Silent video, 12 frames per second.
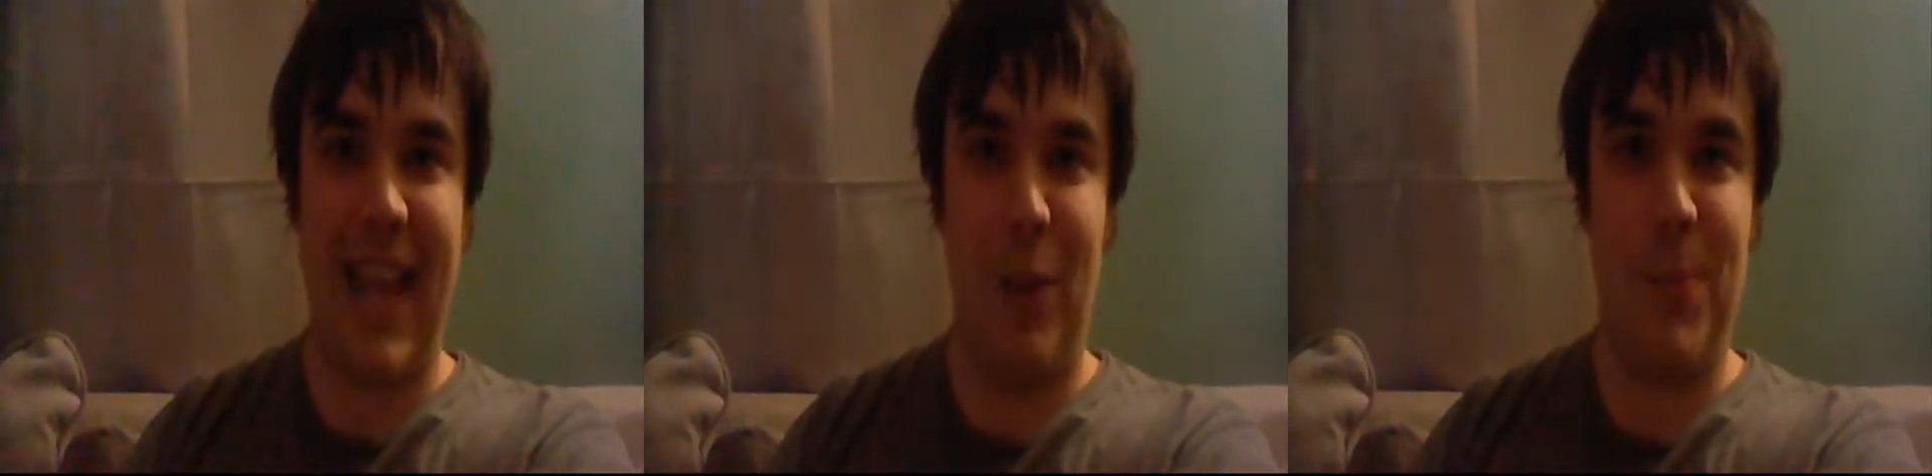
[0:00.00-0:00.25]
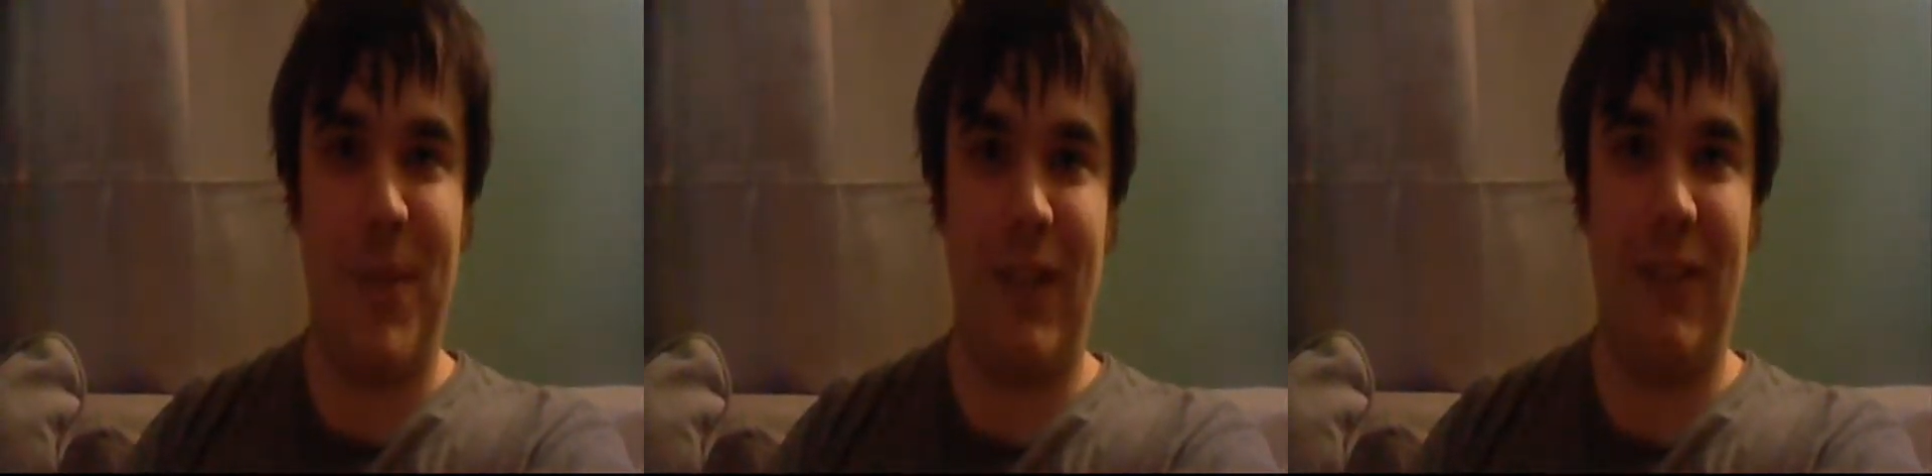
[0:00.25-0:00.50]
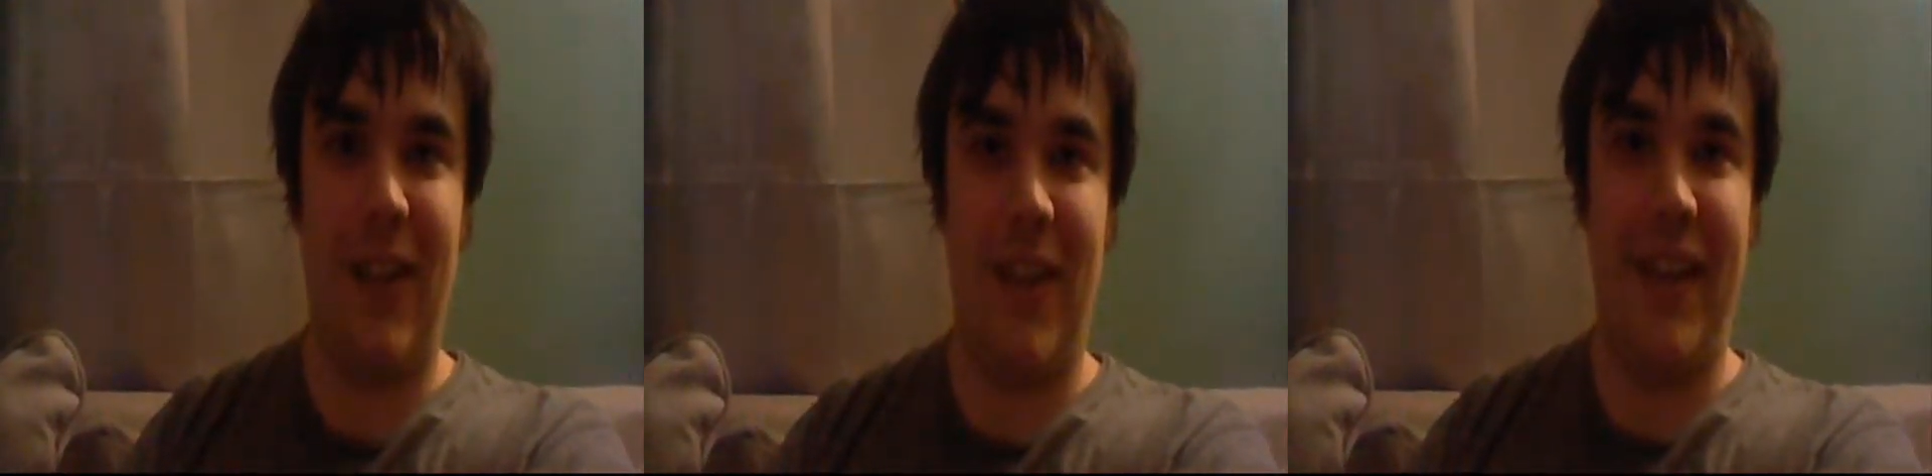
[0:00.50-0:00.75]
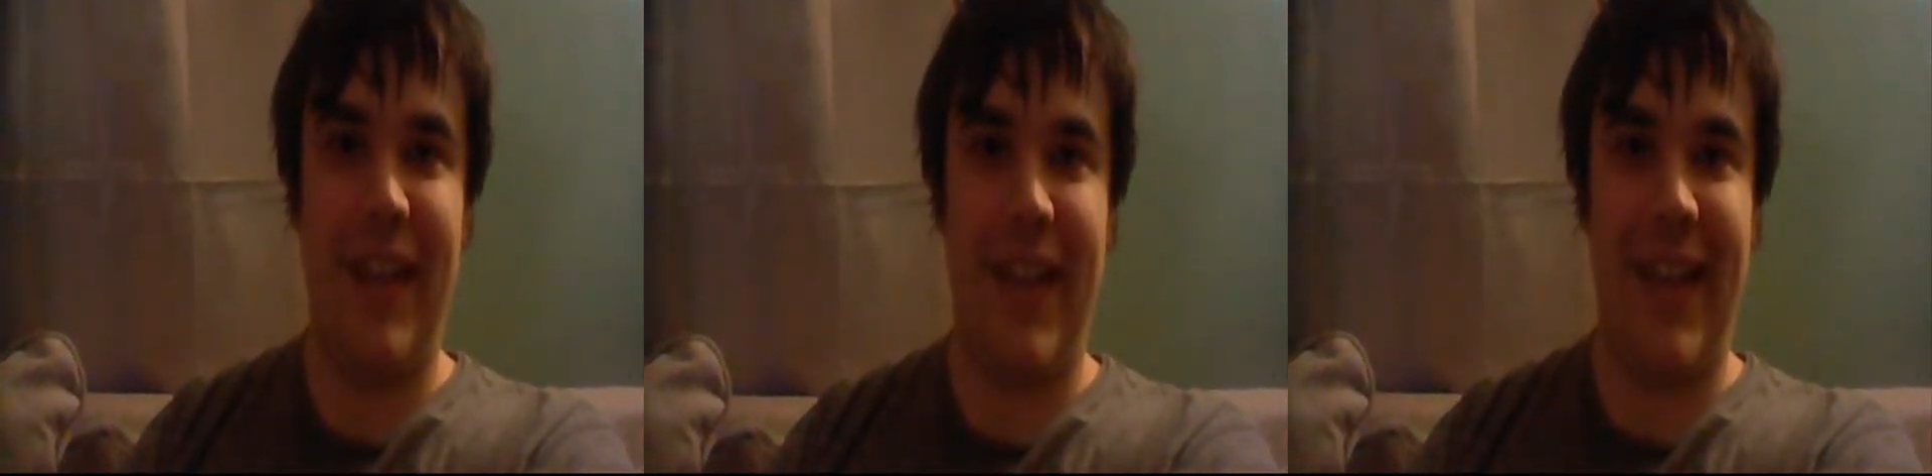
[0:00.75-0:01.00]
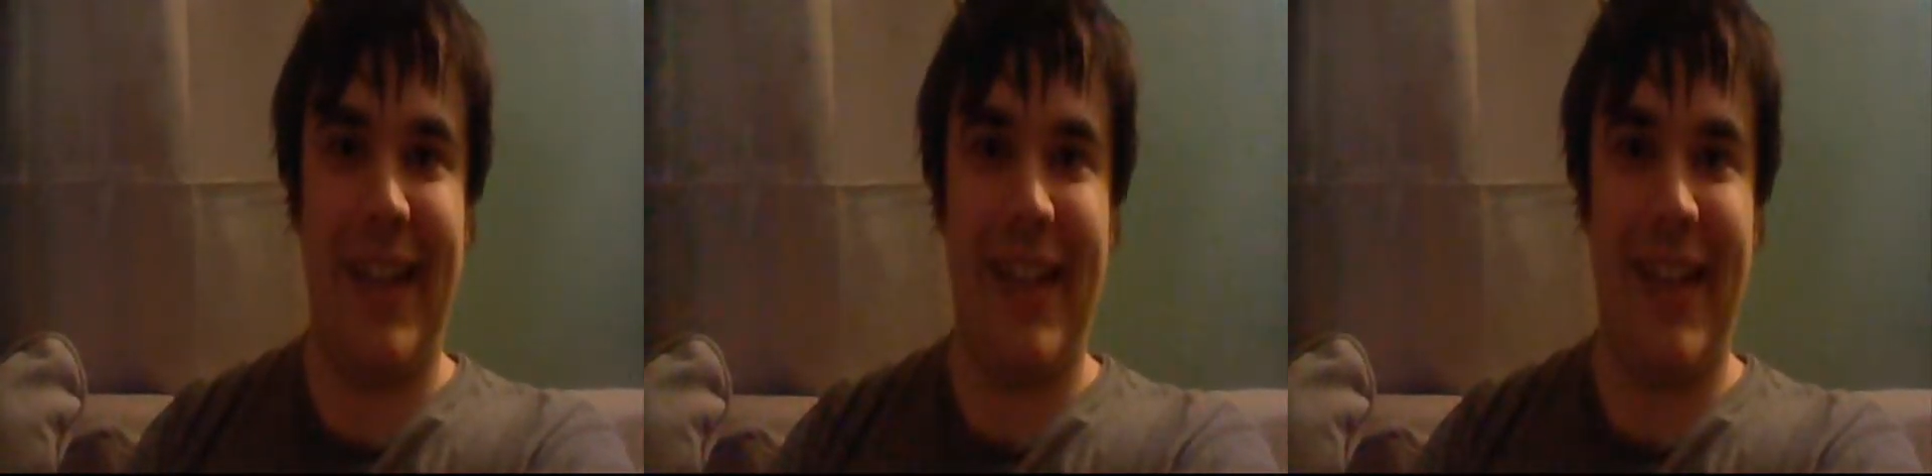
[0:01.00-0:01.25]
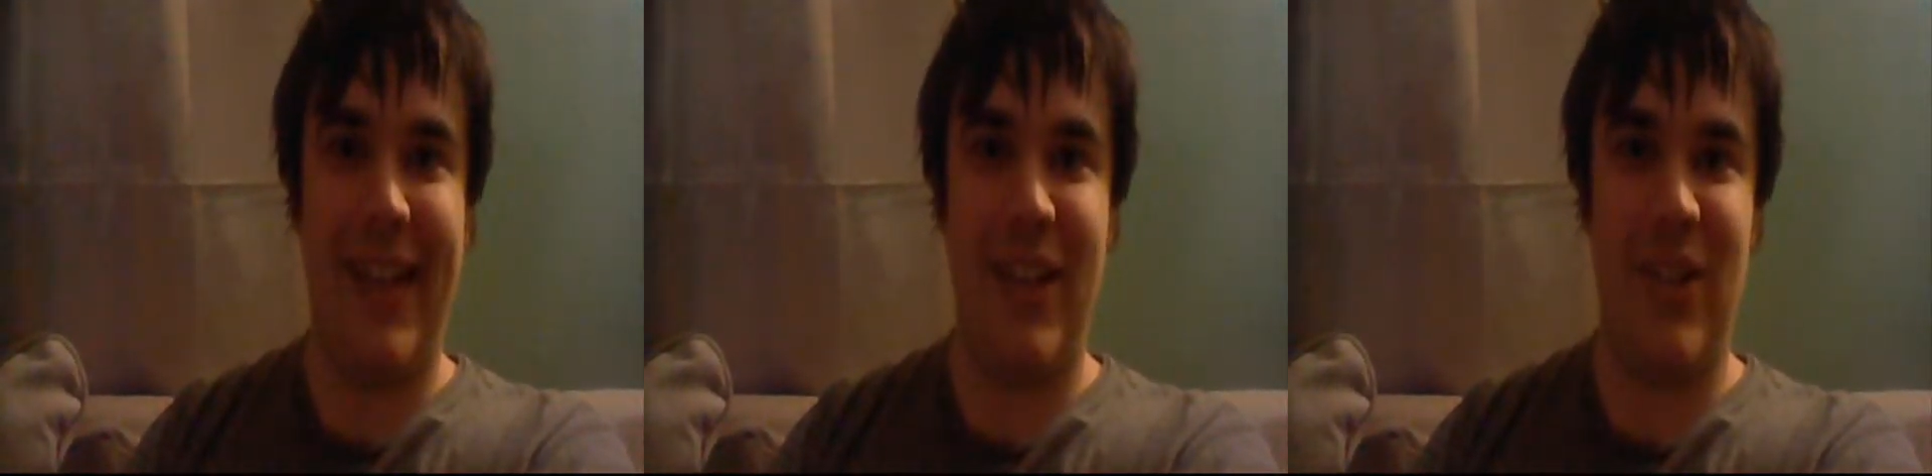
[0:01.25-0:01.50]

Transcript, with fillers: helps a lot. I